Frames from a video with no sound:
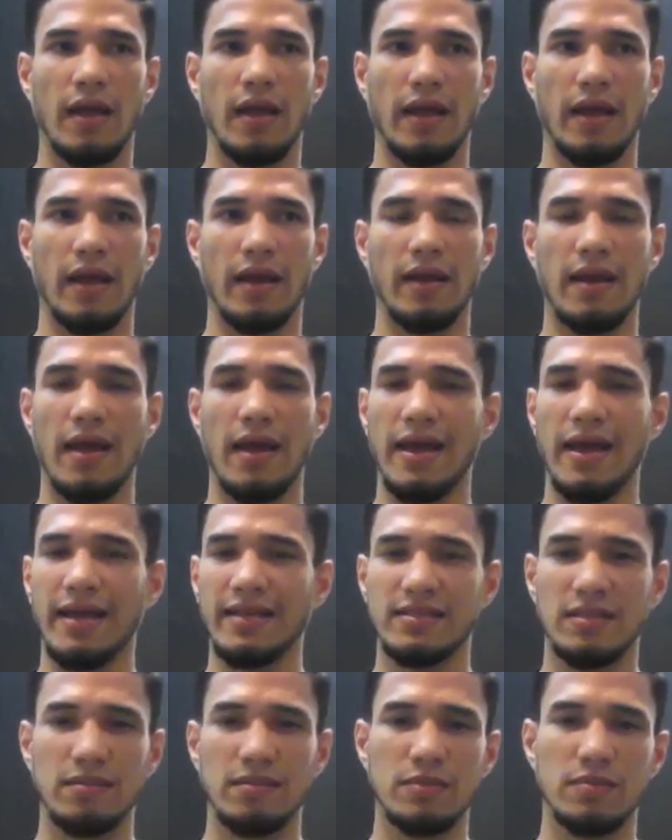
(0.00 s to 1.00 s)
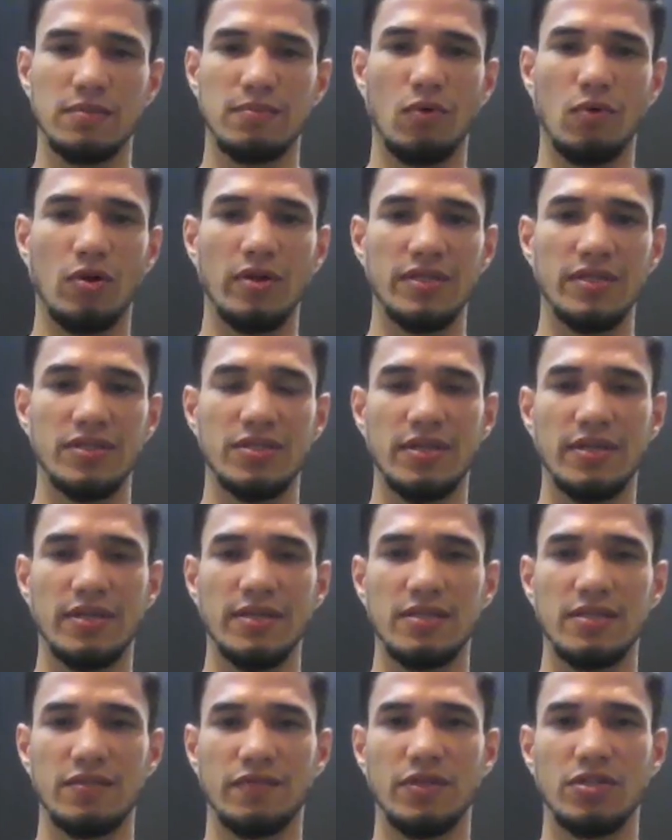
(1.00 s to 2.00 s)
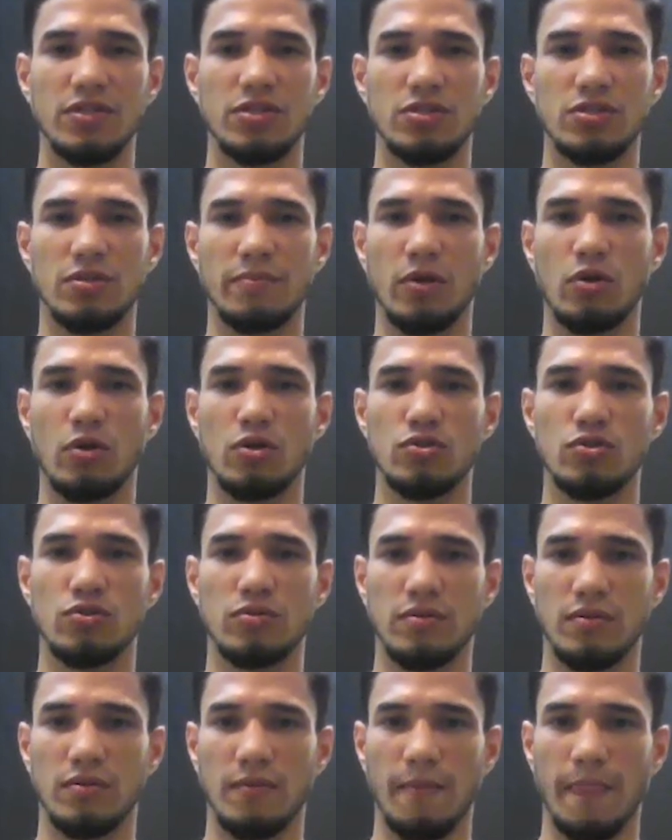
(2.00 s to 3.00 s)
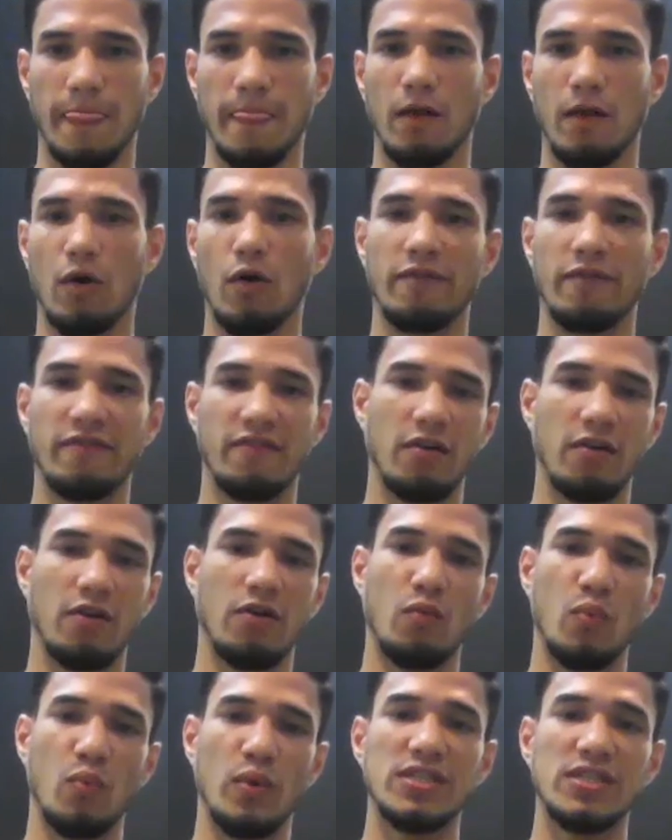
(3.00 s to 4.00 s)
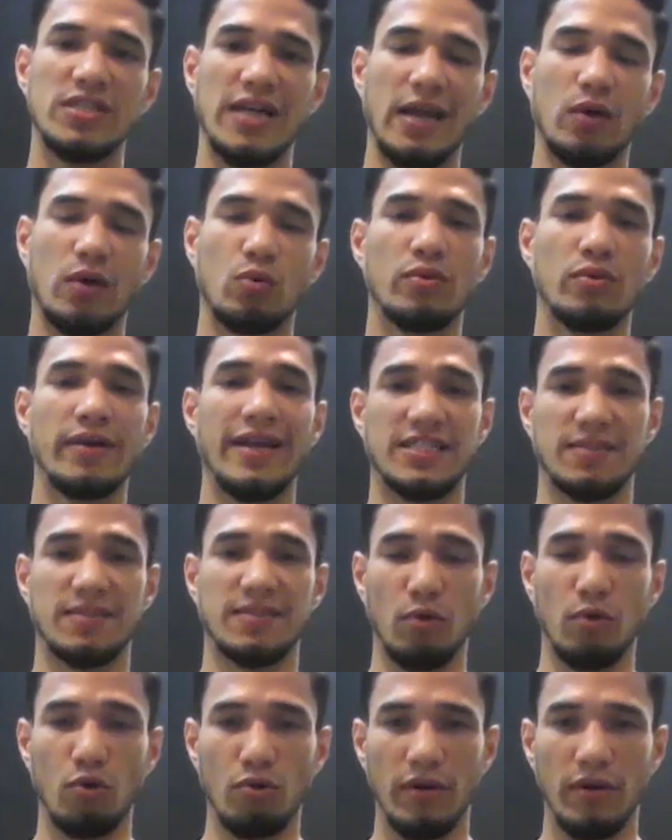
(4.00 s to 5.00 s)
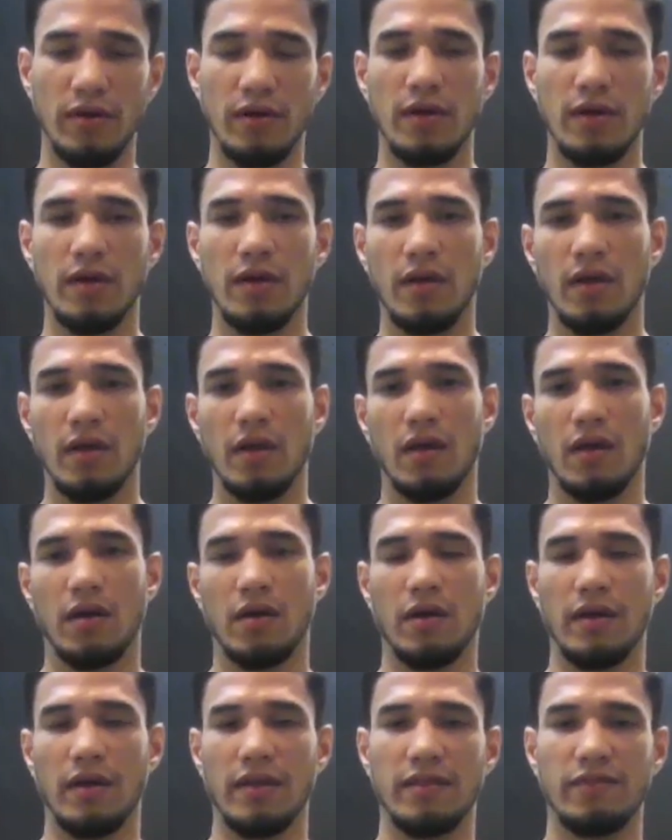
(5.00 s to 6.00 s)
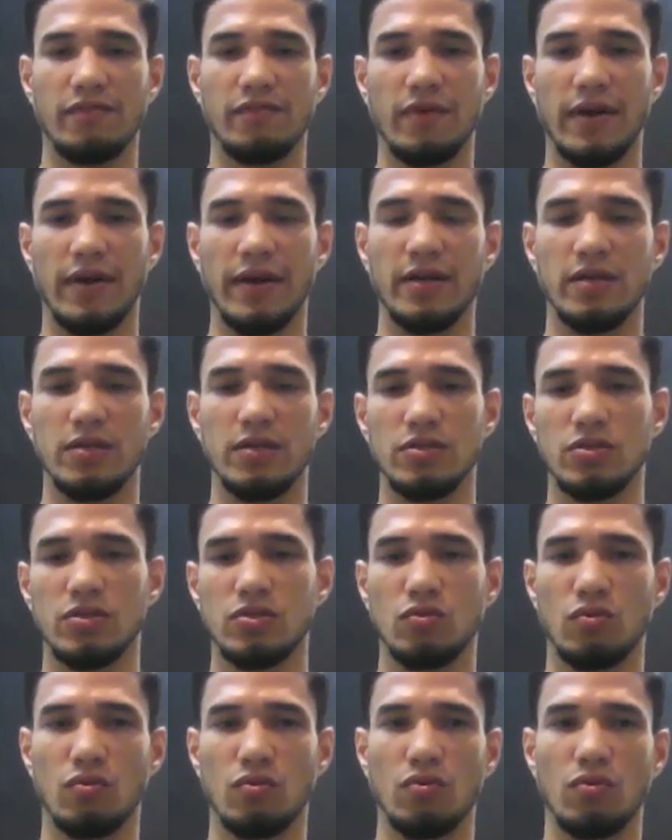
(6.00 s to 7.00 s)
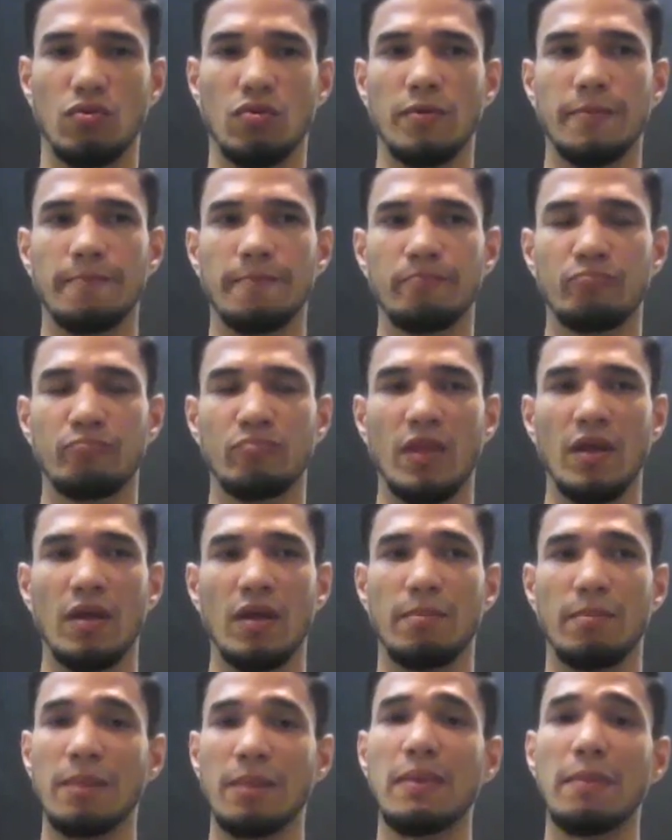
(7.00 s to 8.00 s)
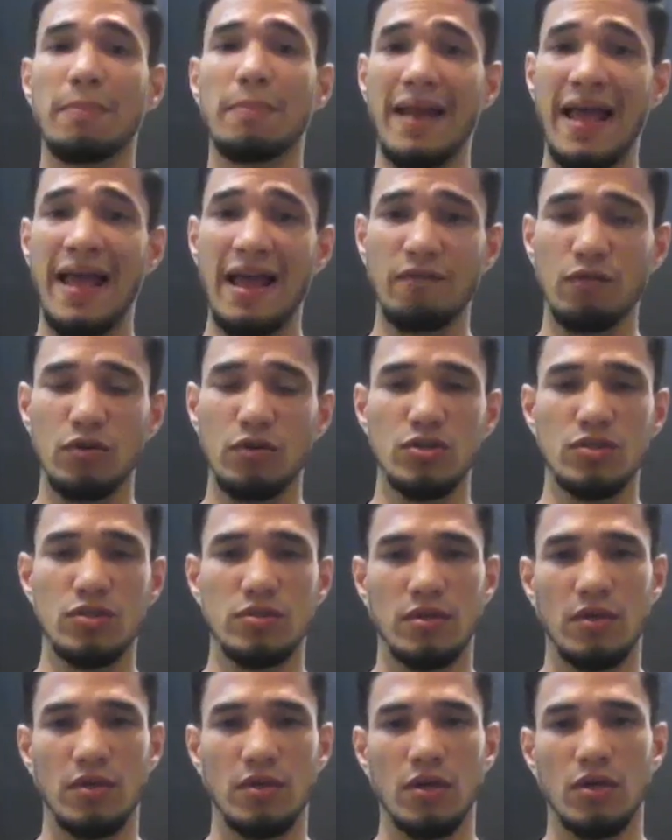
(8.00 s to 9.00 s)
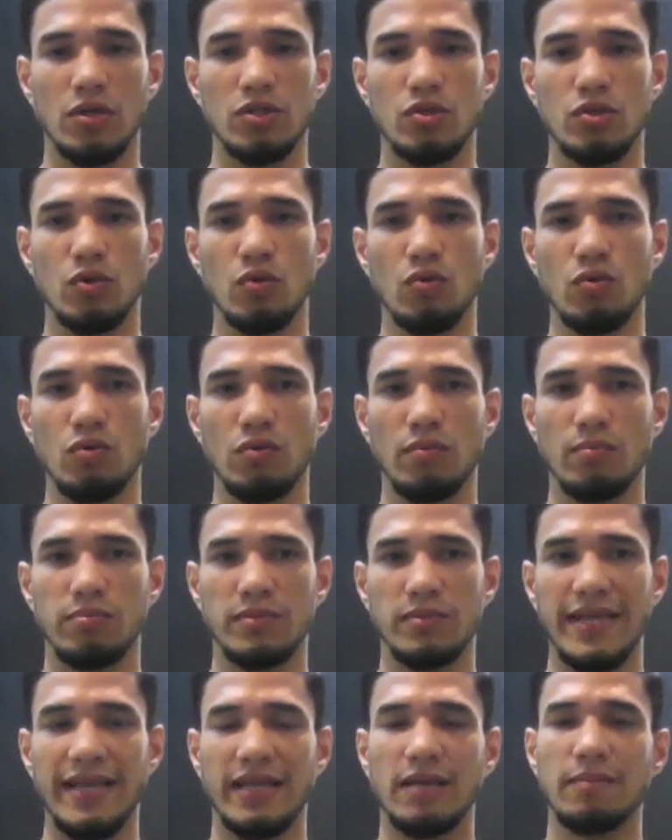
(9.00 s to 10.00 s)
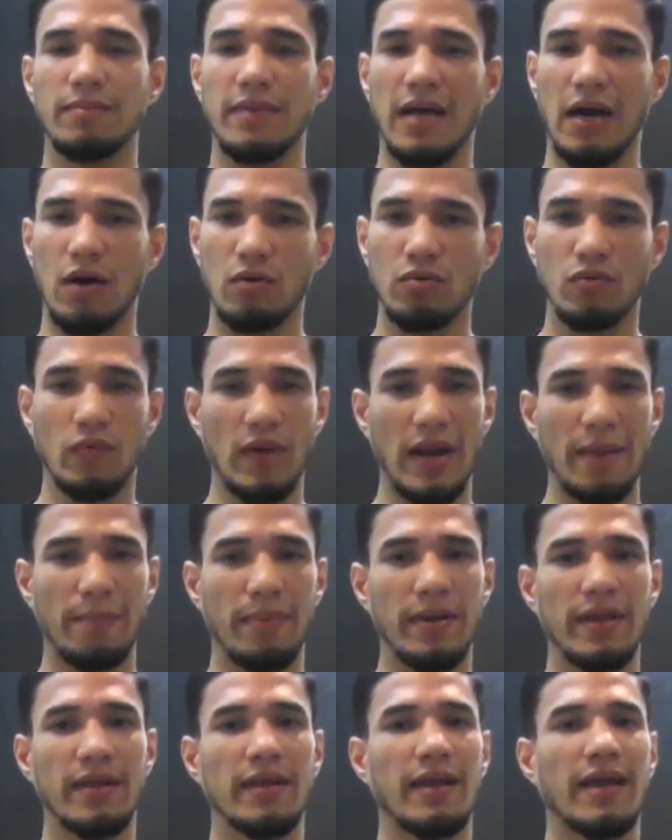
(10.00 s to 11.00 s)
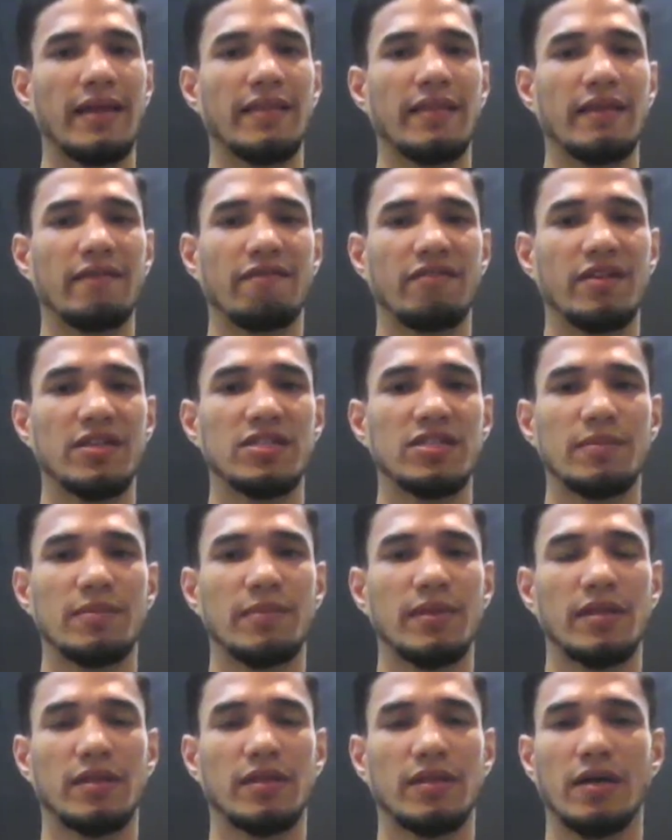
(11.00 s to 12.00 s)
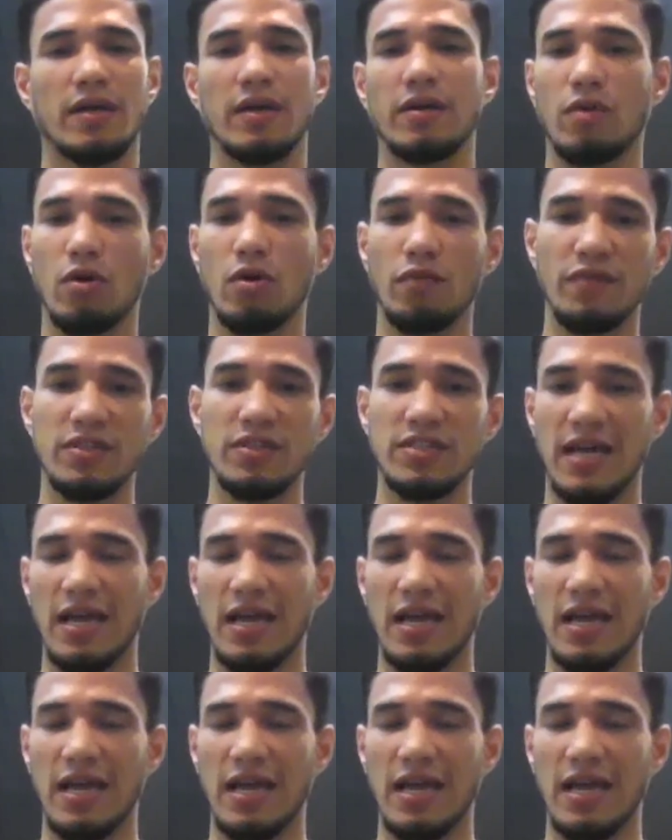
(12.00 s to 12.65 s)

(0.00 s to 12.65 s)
and I had some small injuries, which because of which I couldn't explode in the fight. So, but my plan was to take him down grappling and then finish him in the third round, which